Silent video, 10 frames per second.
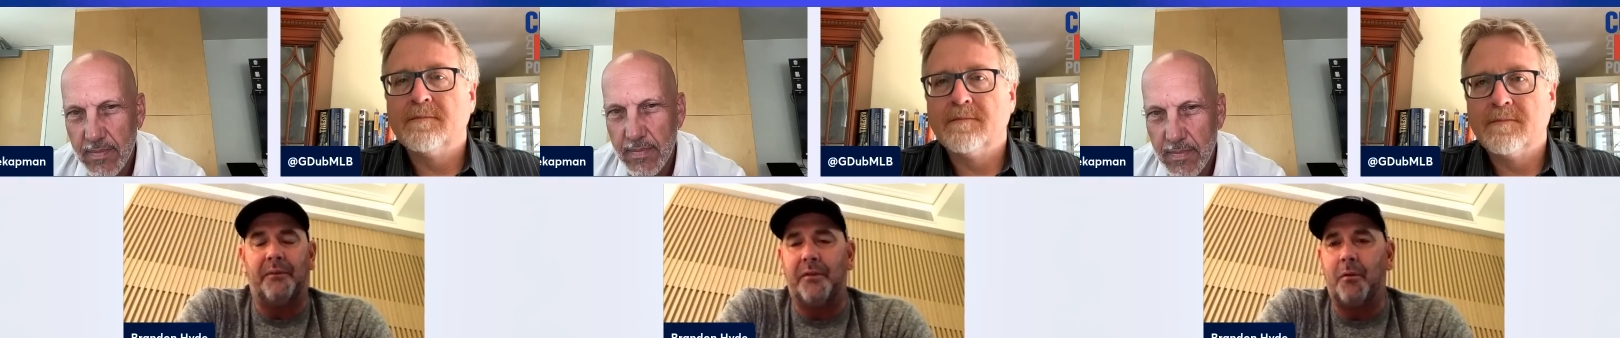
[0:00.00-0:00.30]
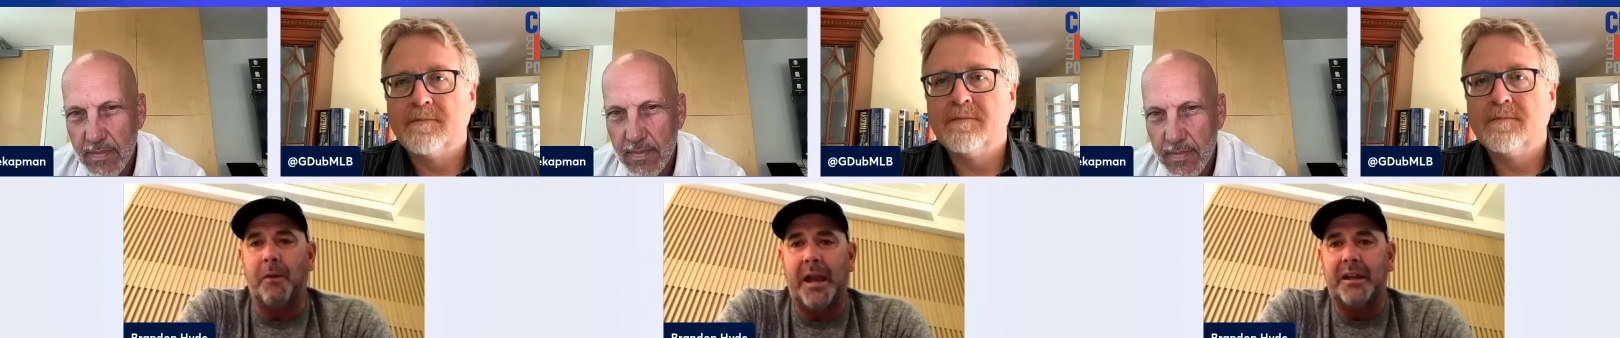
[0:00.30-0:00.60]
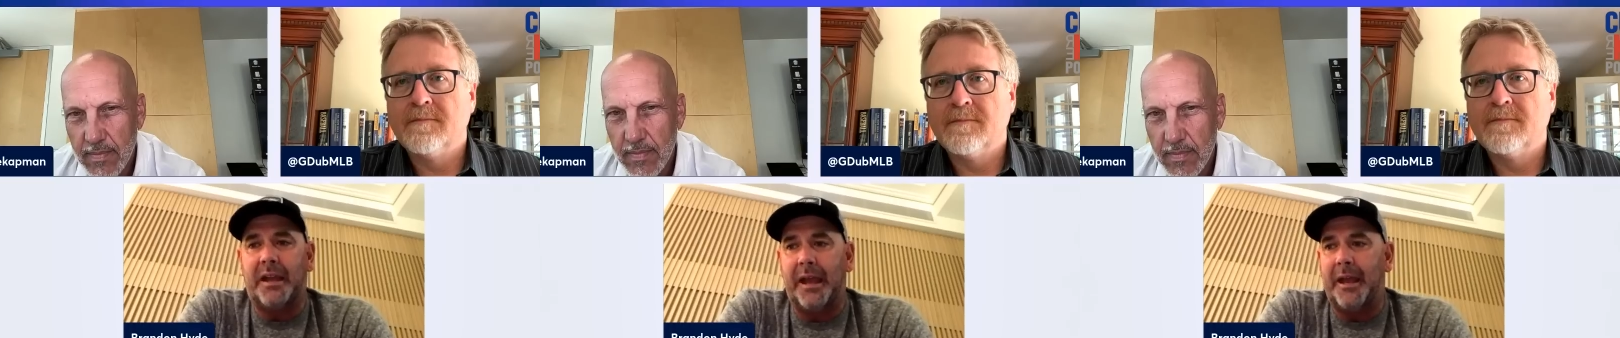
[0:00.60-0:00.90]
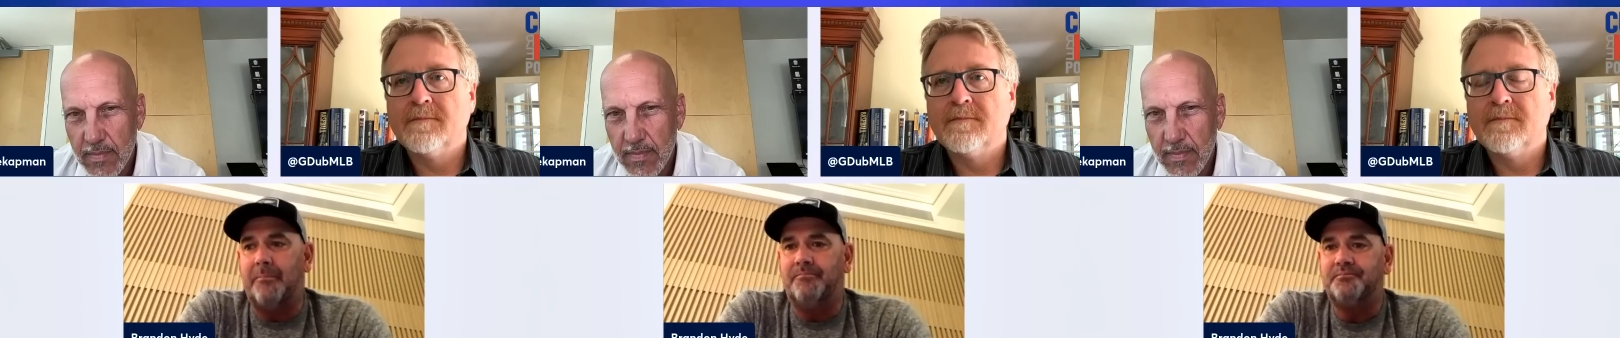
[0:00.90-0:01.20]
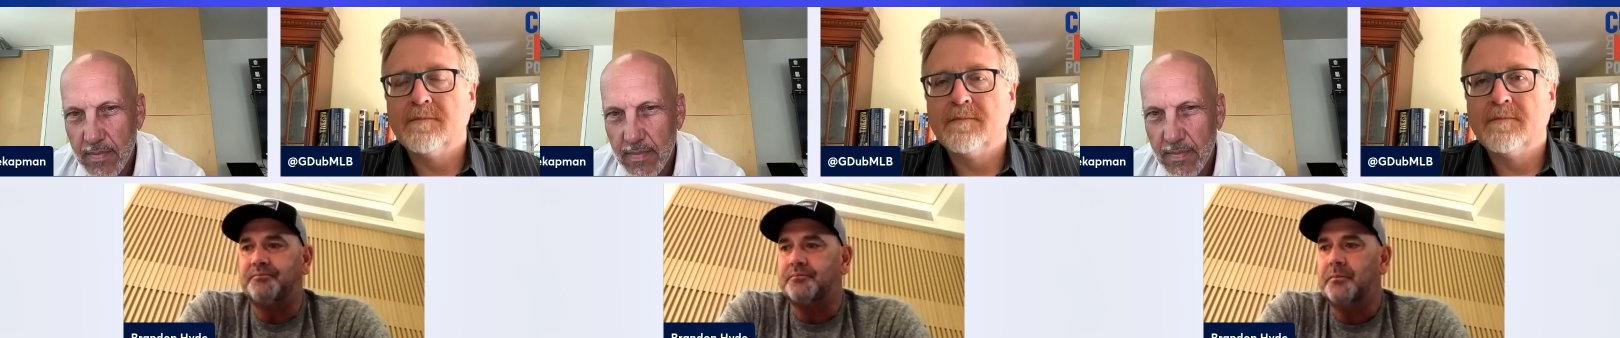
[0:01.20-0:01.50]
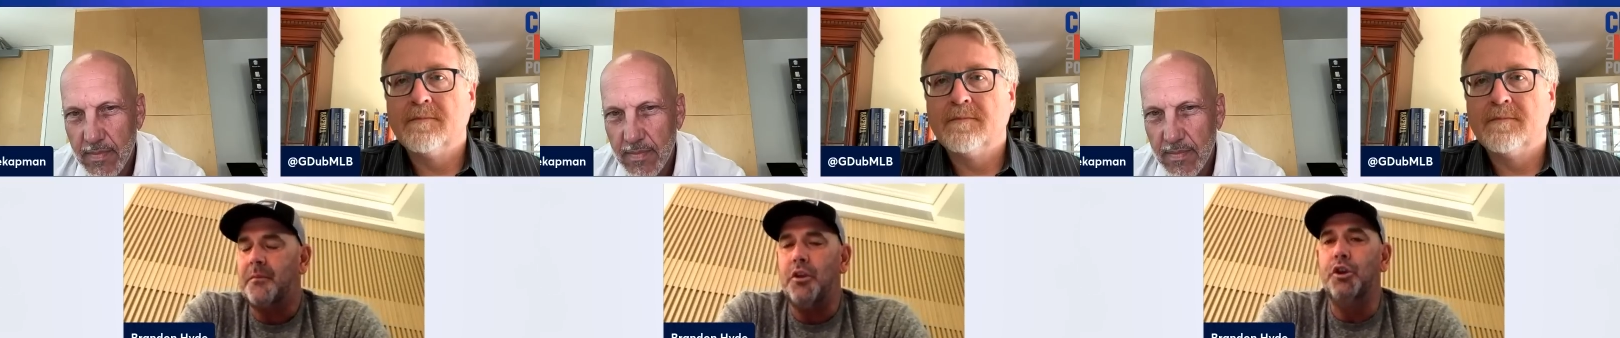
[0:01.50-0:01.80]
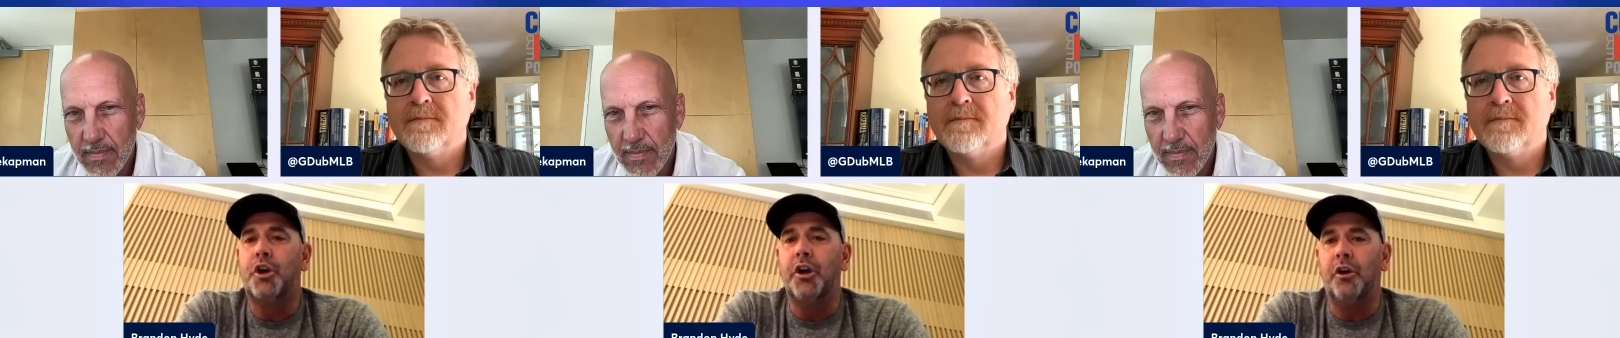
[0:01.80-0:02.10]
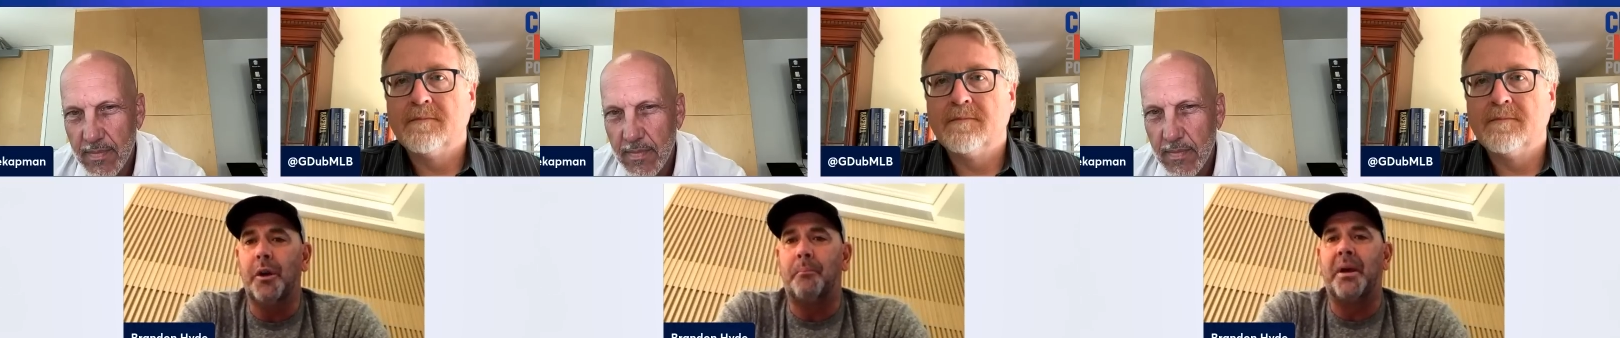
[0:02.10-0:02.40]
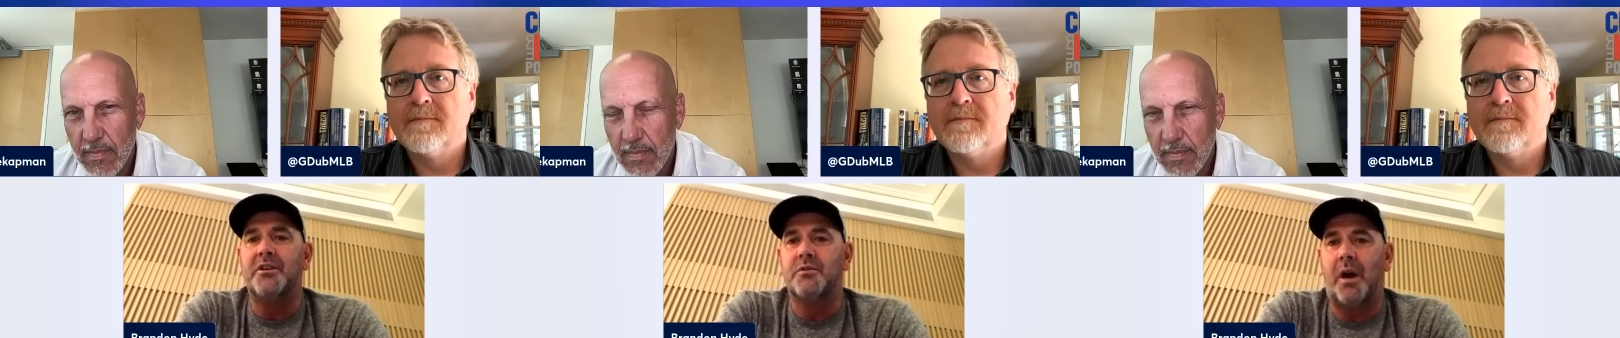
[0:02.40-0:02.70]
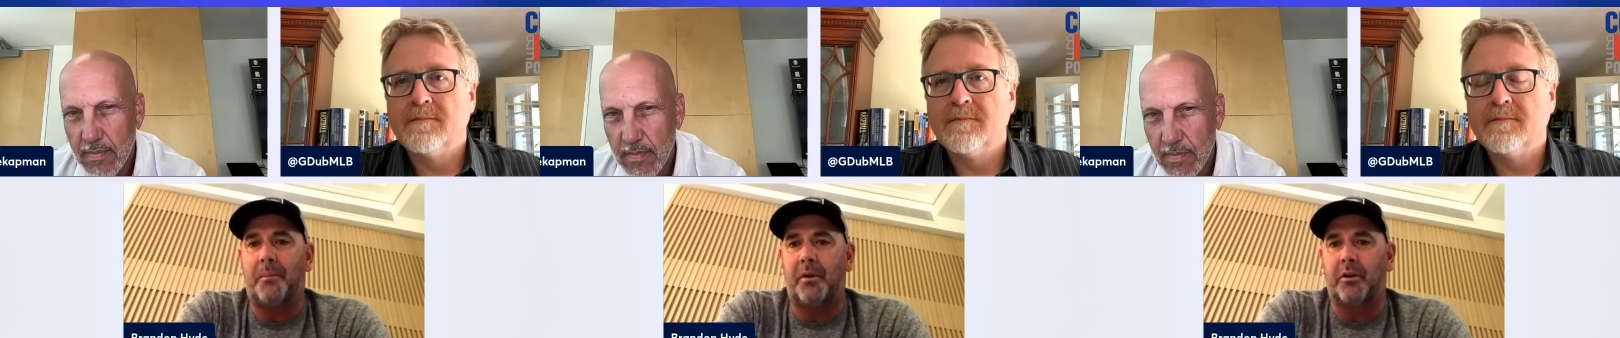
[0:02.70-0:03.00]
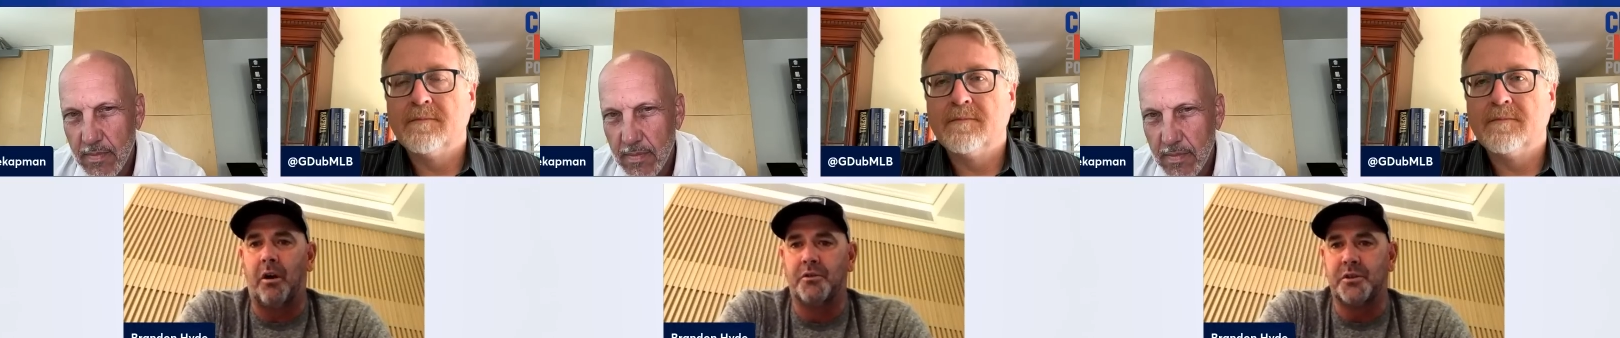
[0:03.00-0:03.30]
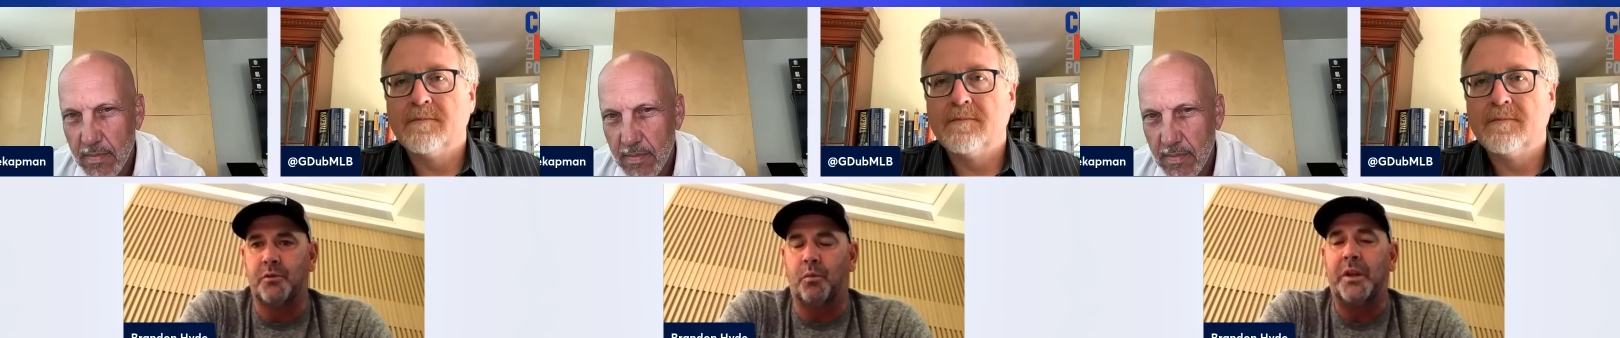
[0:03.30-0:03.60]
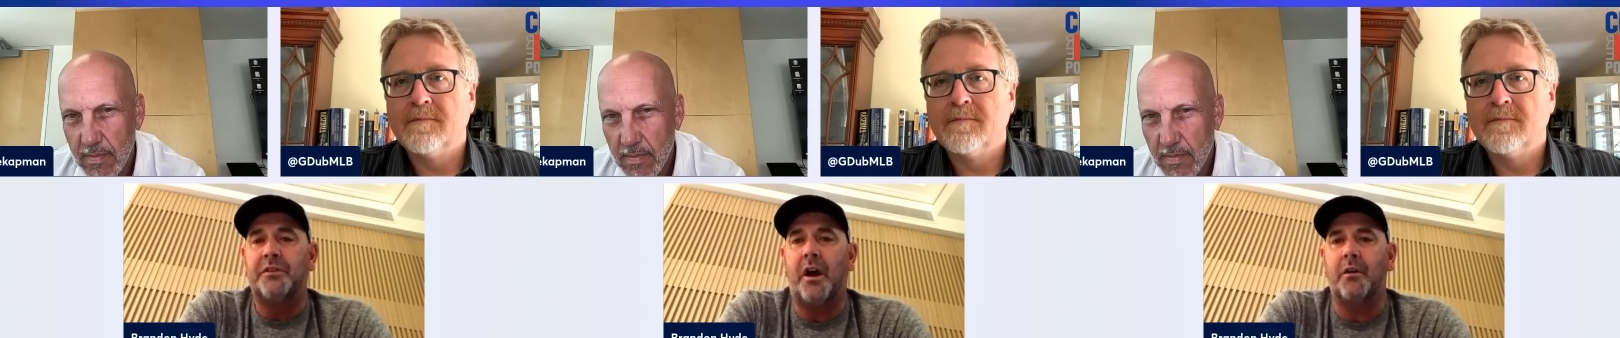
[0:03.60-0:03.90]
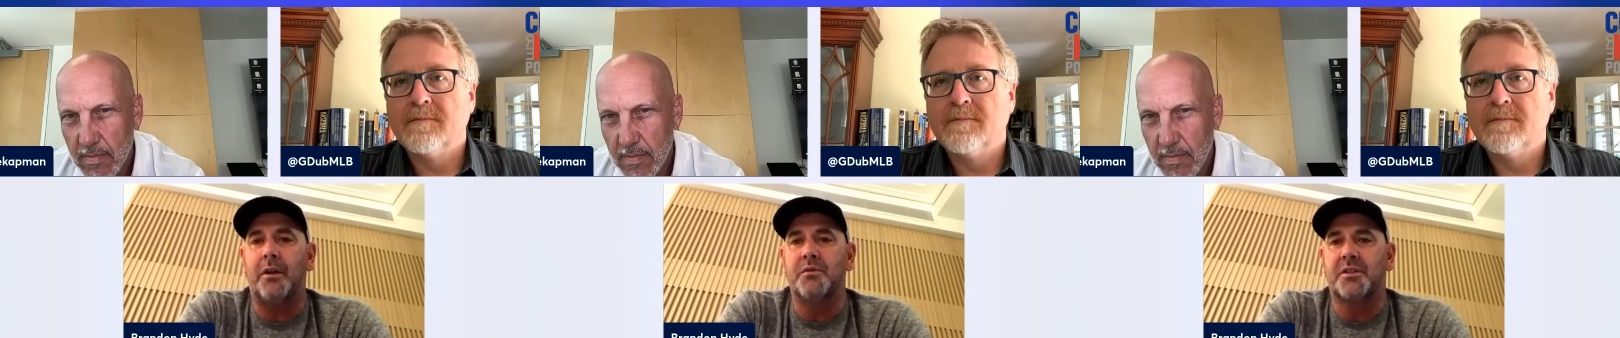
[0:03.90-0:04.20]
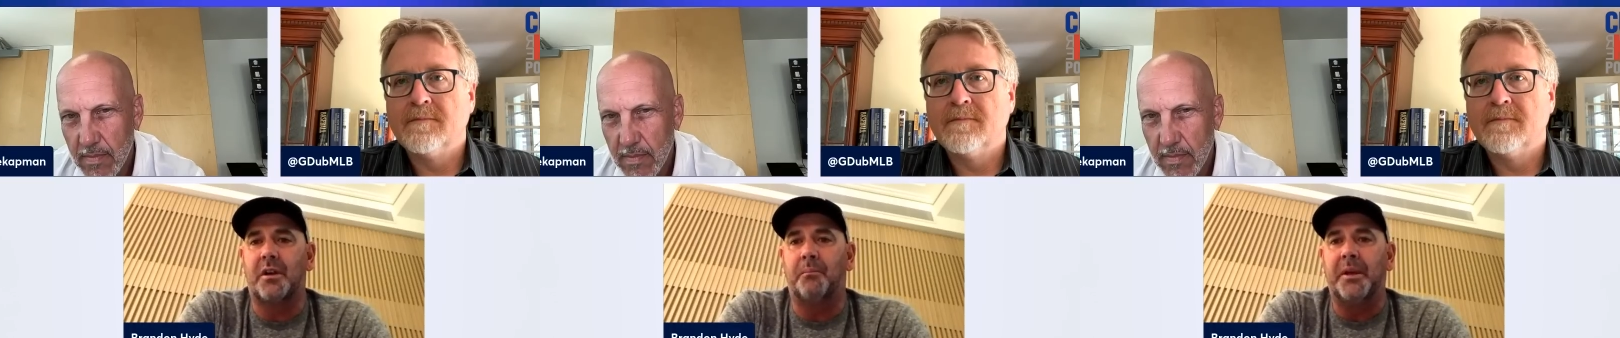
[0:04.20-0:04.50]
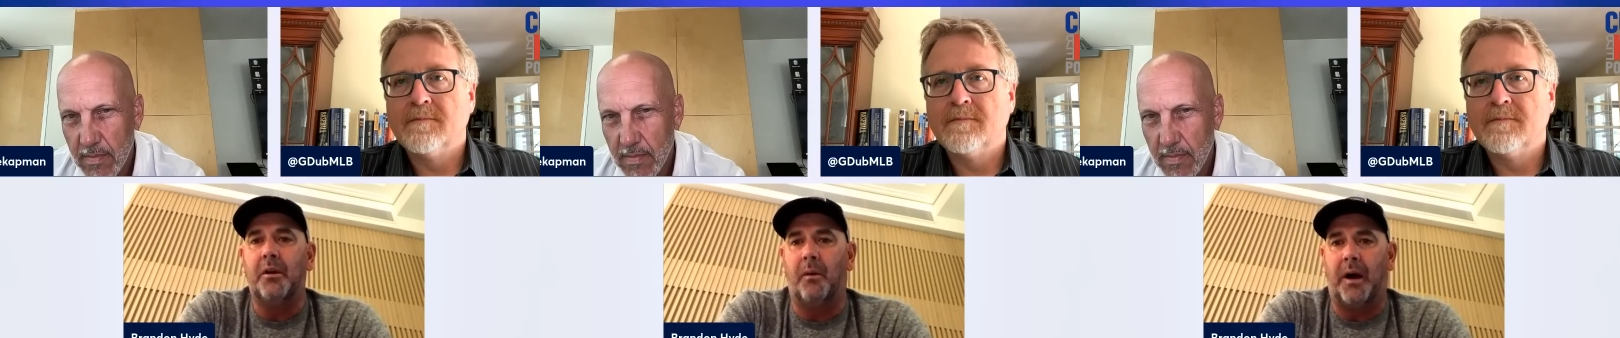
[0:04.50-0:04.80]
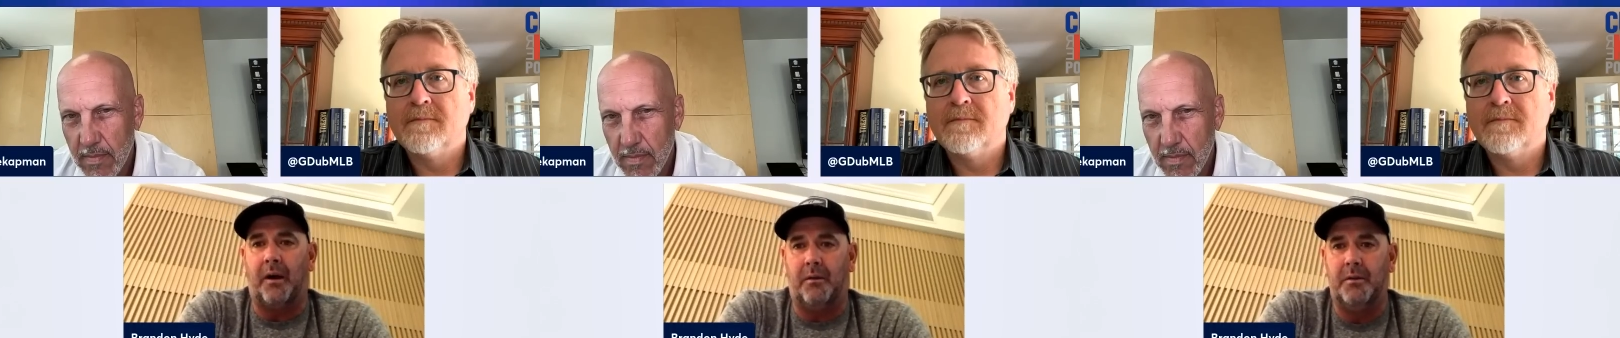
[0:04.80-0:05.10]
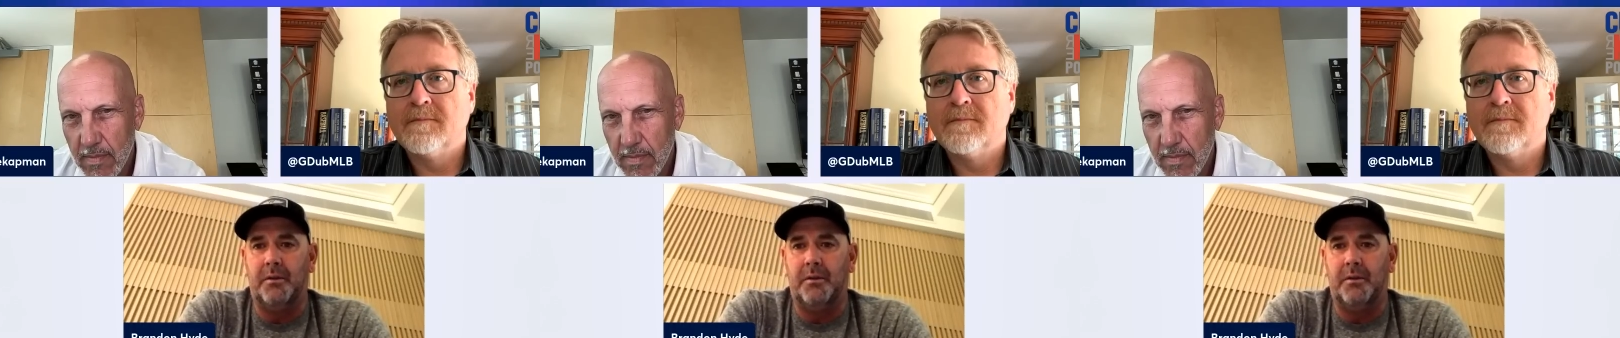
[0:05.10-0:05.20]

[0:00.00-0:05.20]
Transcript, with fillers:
Speaker 1: Then the rain came you could have heard a pin drop in our coaches' room. We thought it was going to be a while.